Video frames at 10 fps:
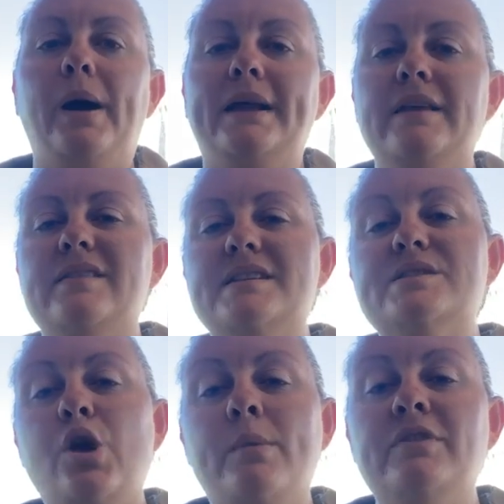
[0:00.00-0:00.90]
But at
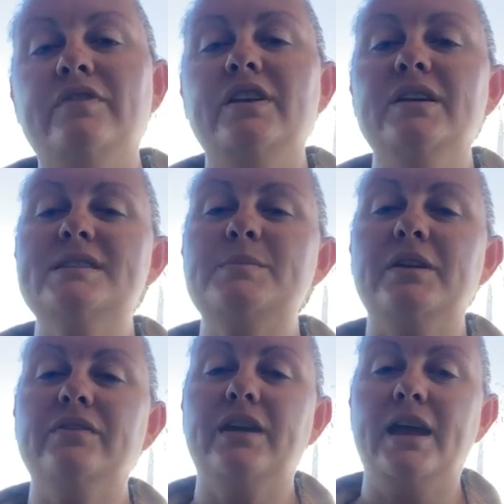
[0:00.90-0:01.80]
this time of year, it's a
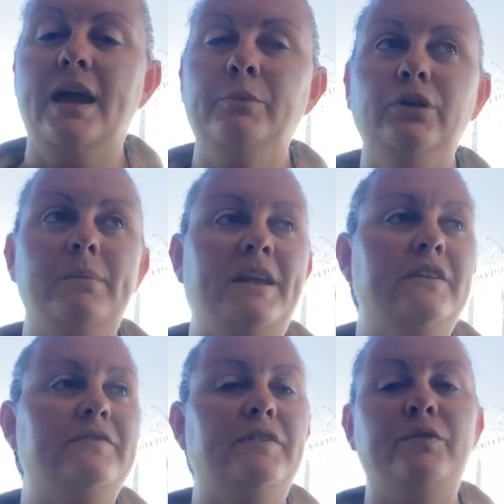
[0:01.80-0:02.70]
bit of a gamble. I mean,
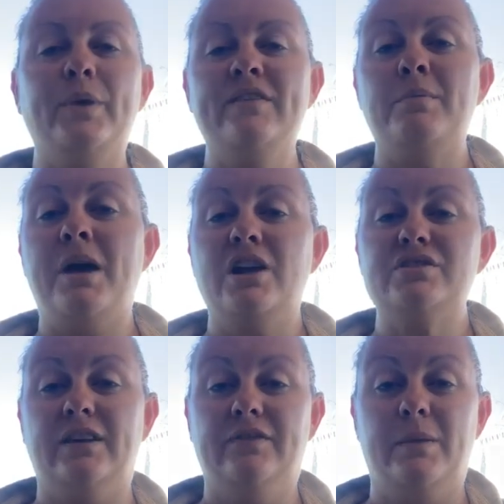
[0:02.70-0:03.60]
if we have a
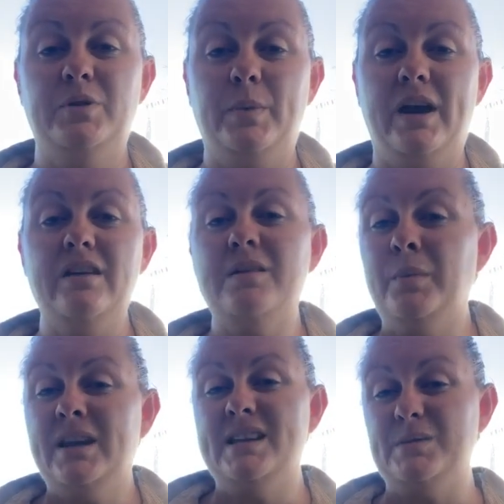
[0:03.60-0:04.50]
March like February, then
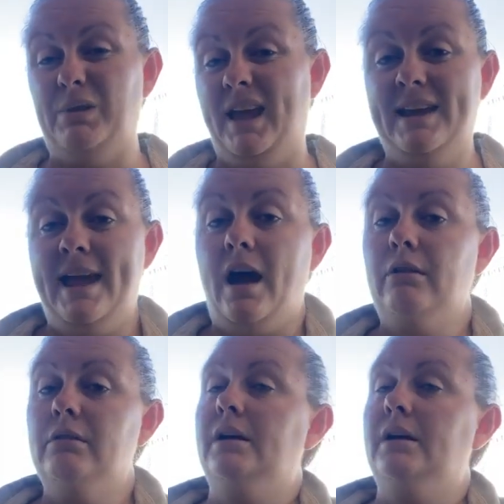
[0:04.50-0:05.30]
we need to plant now.